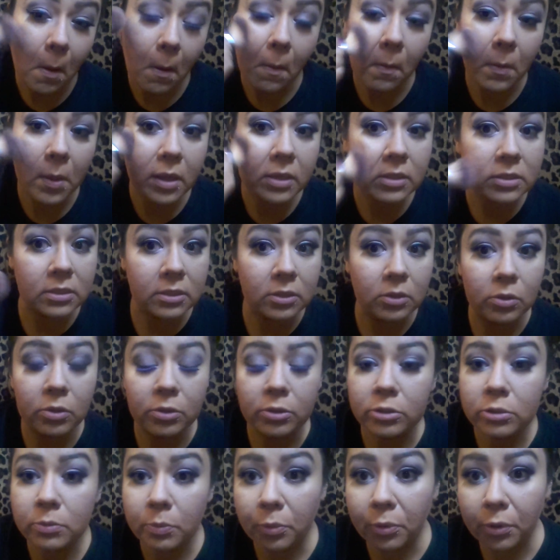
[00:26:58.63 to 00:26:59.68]
That still
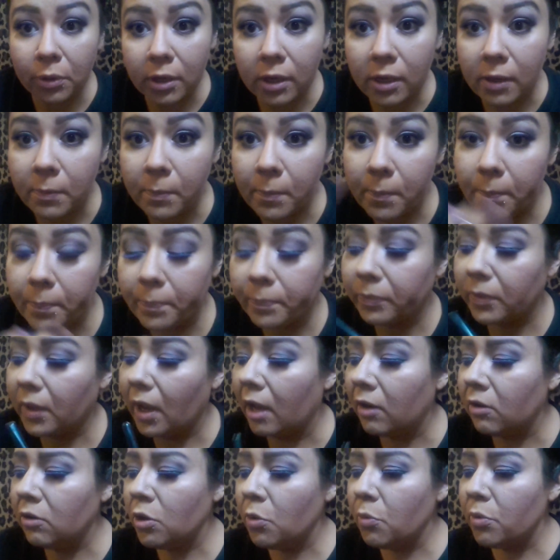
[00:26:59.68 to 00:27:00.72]
looks pretty. I
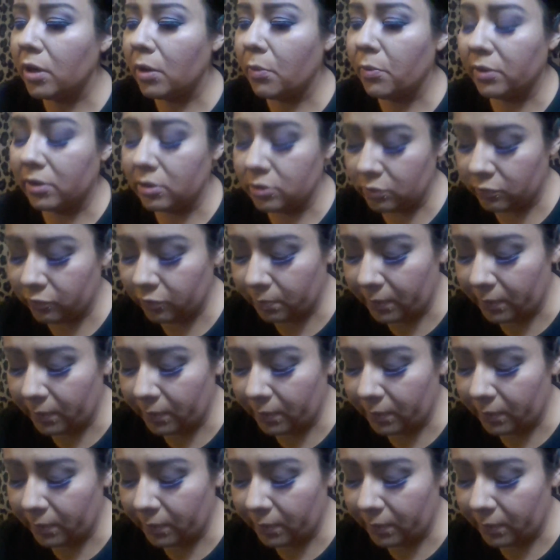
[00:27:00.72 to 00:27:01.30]
don't know what I want to do for